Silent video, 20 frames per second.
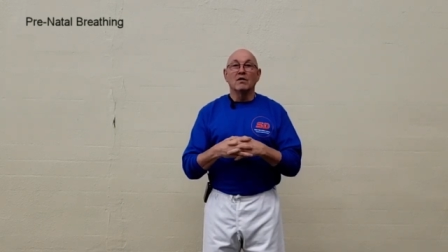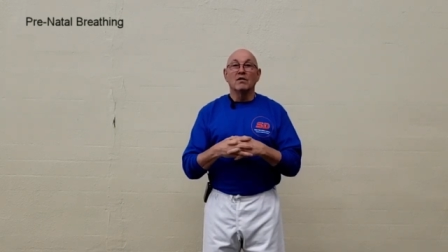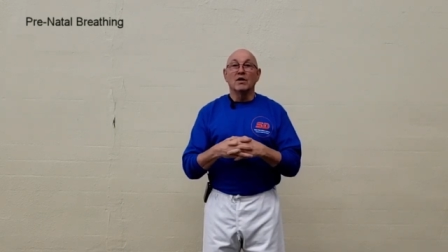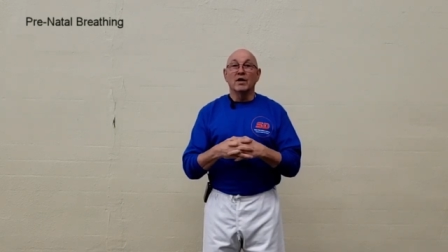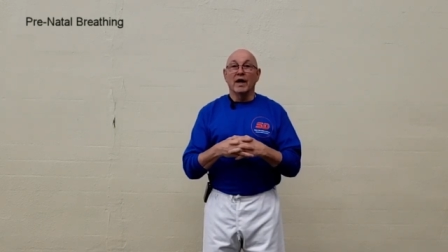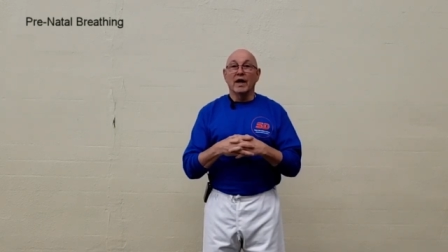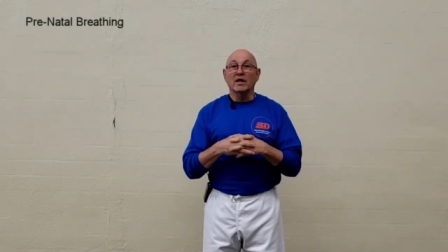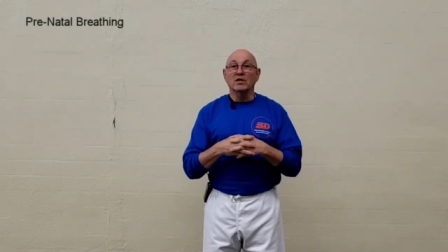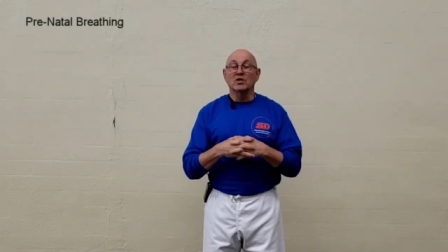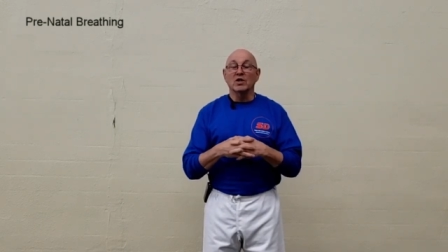The
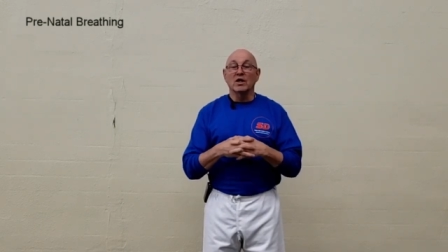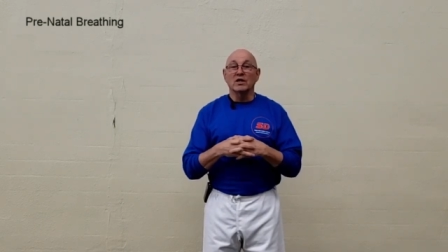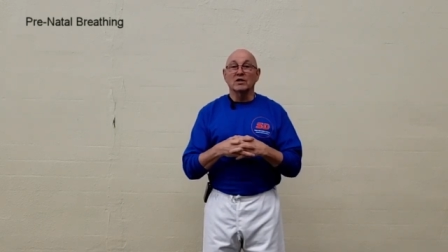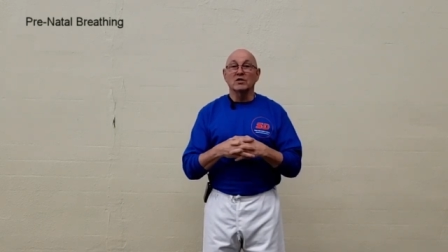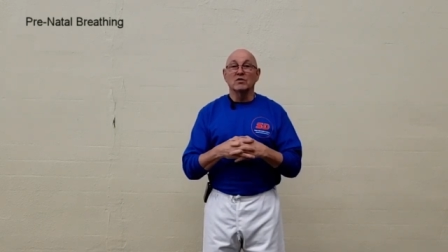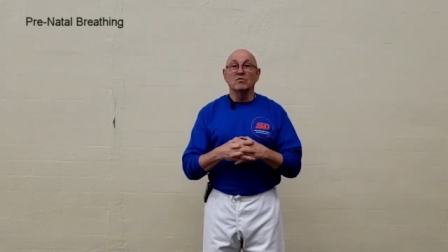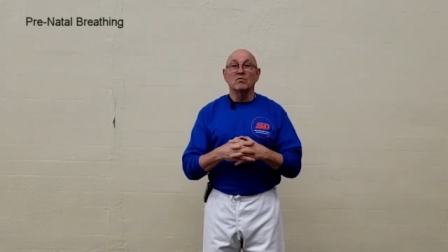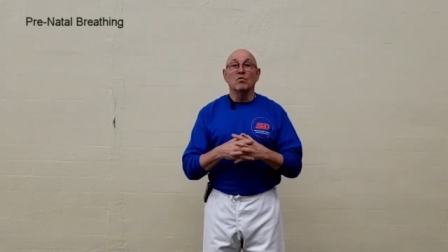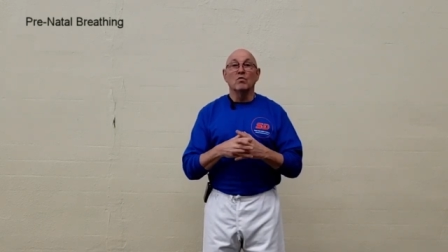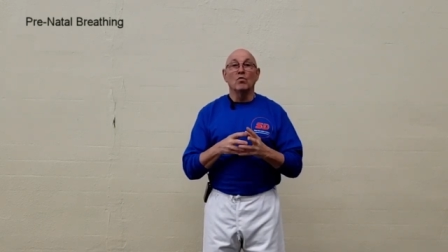next
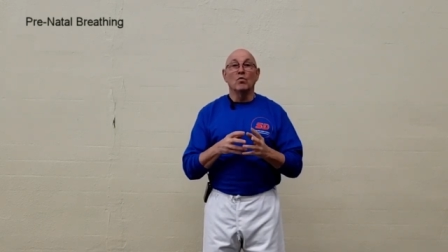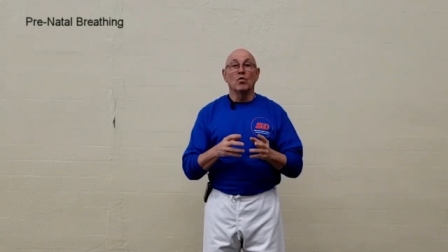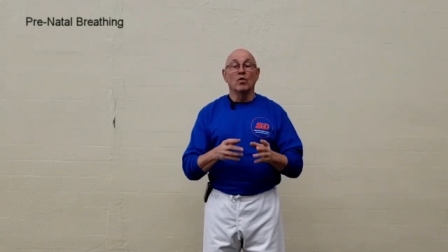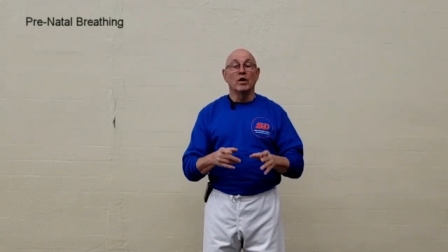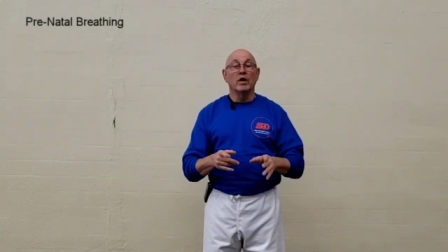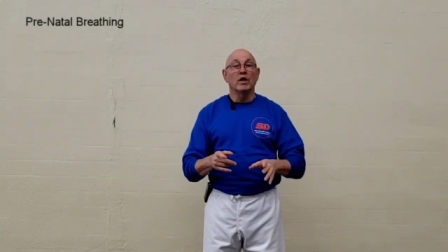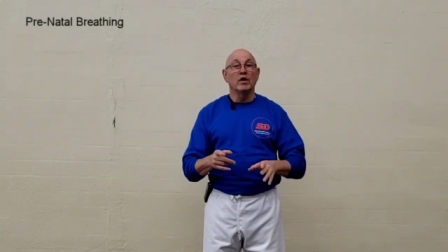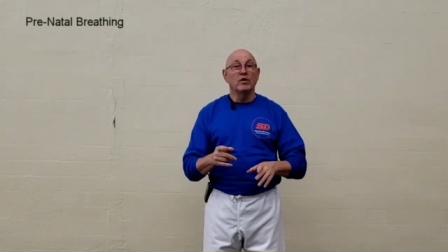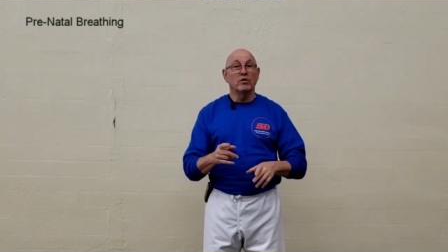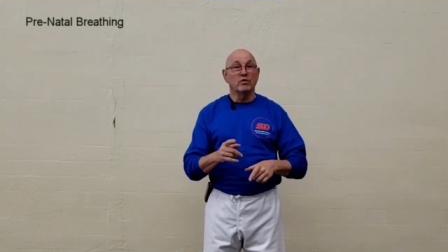lesson, we'll
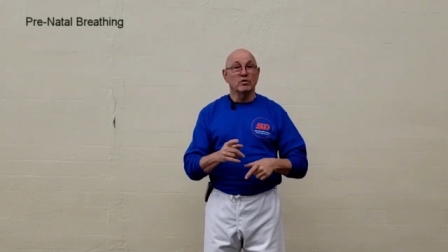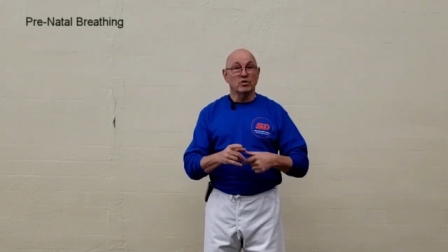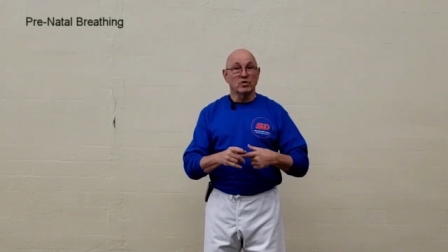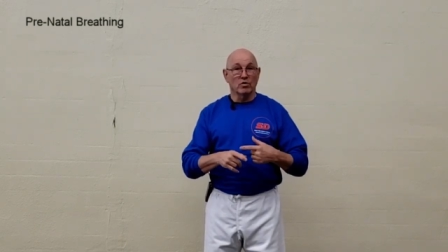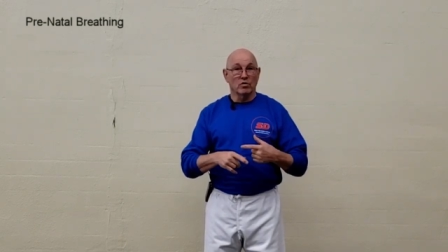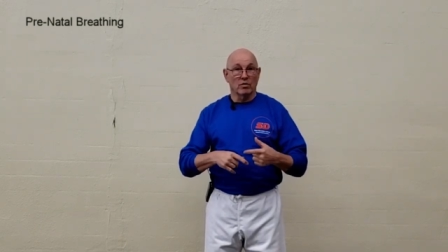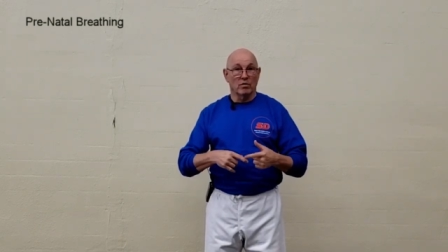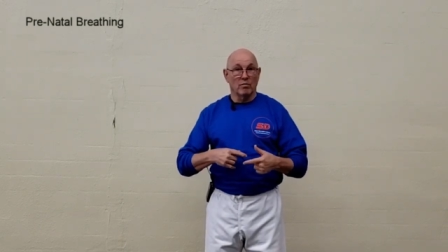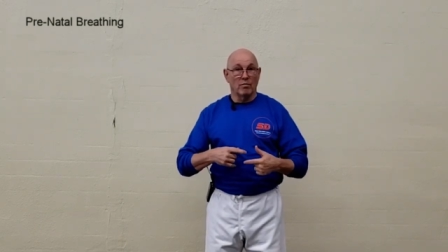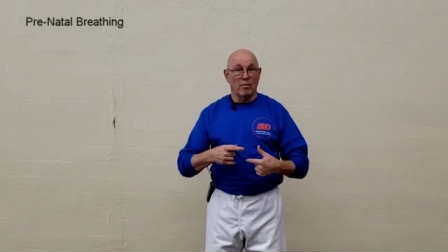get into
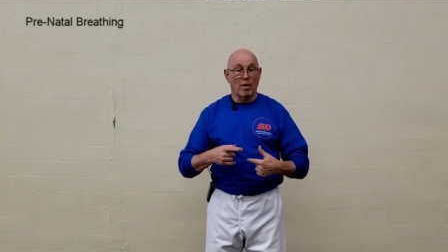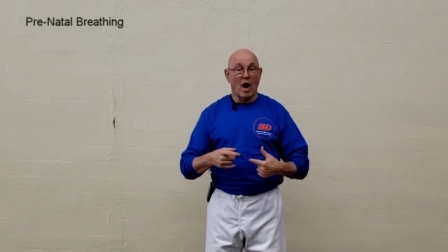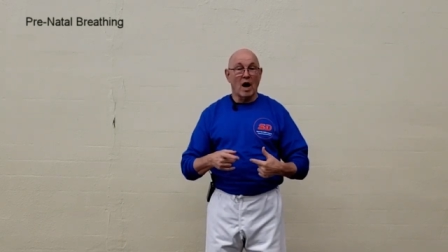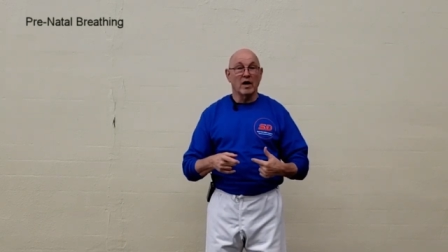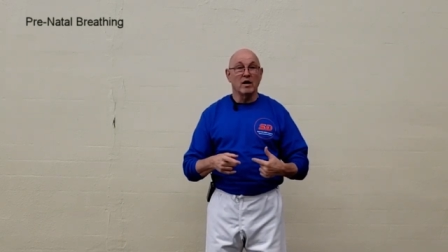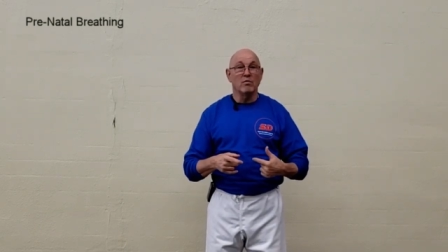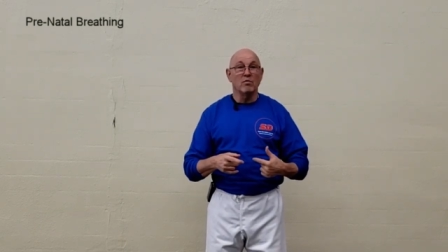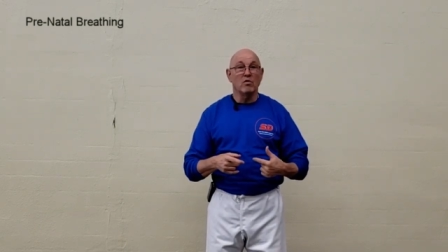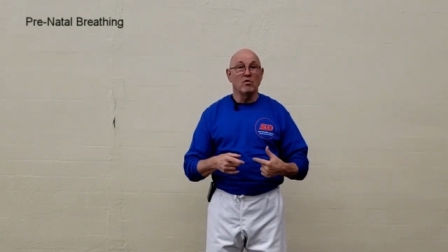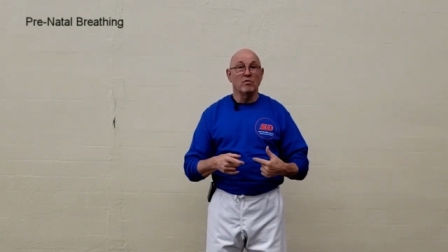certain
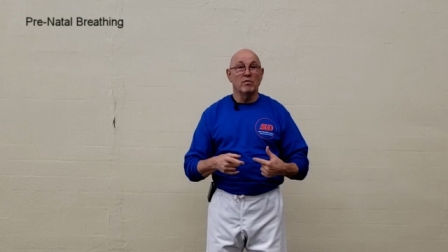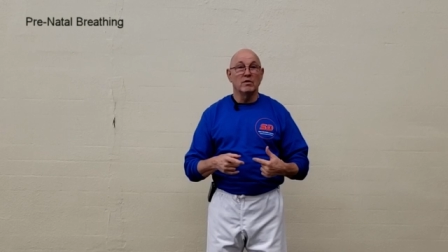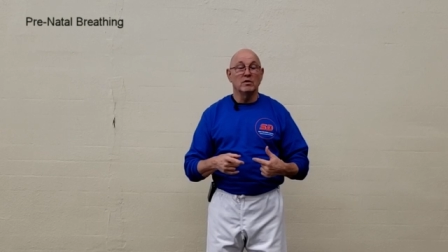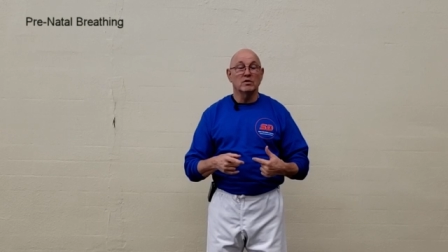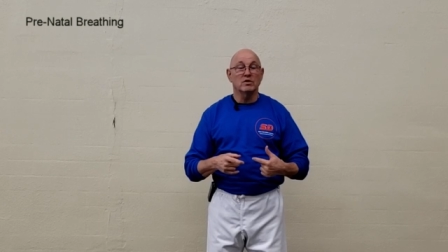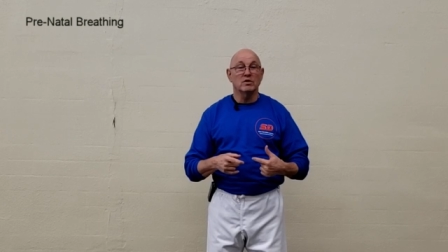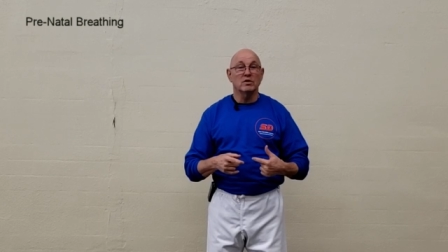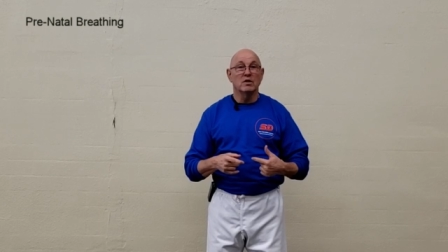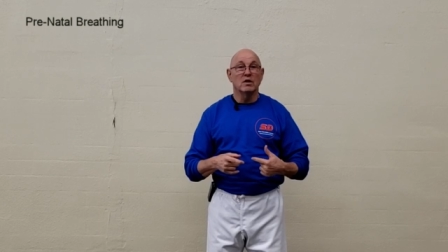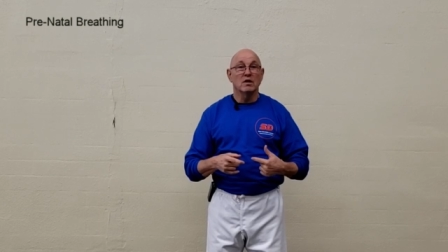body movements
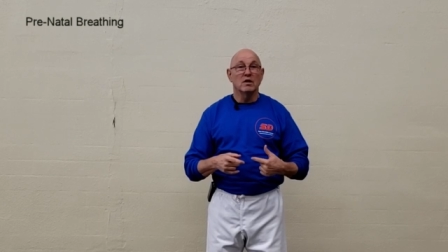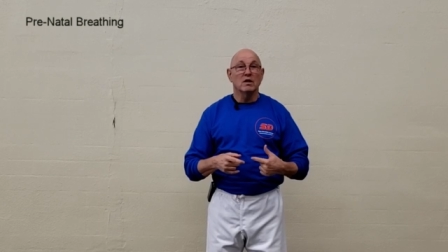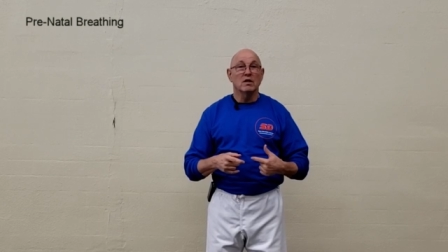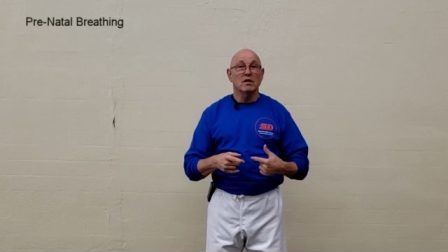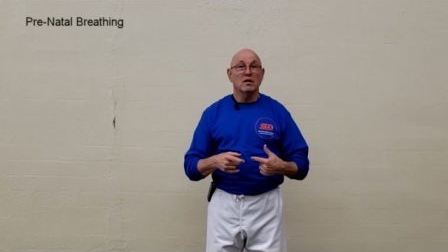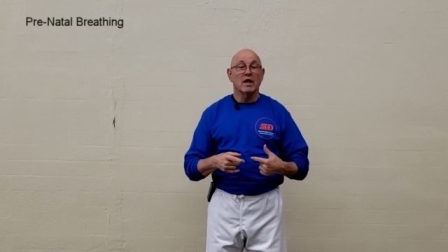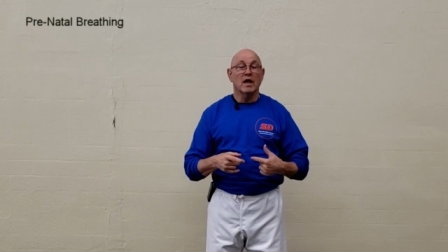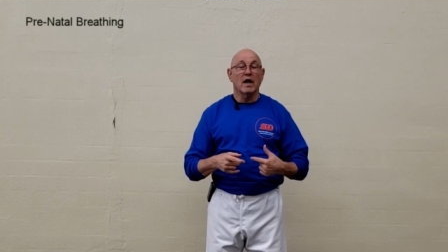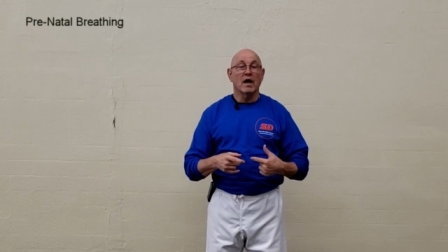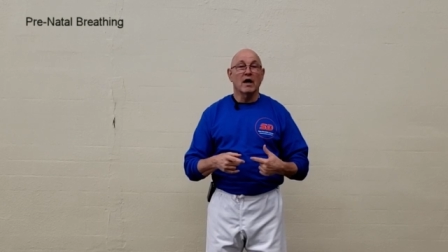
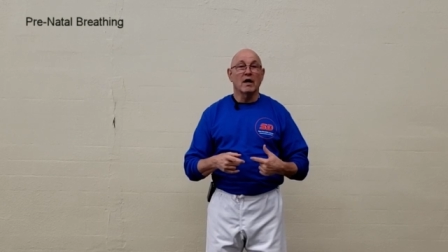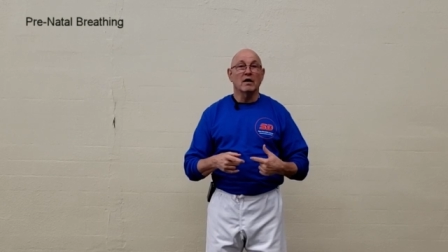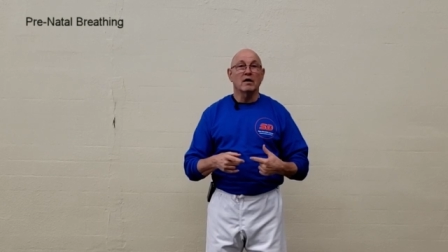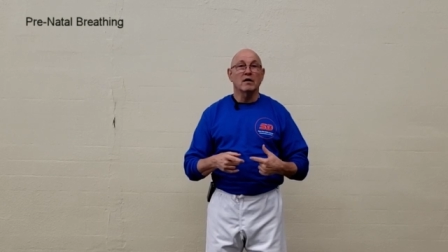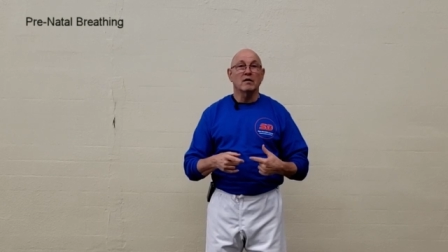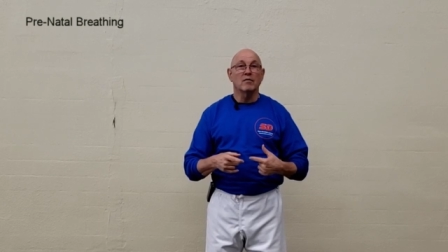that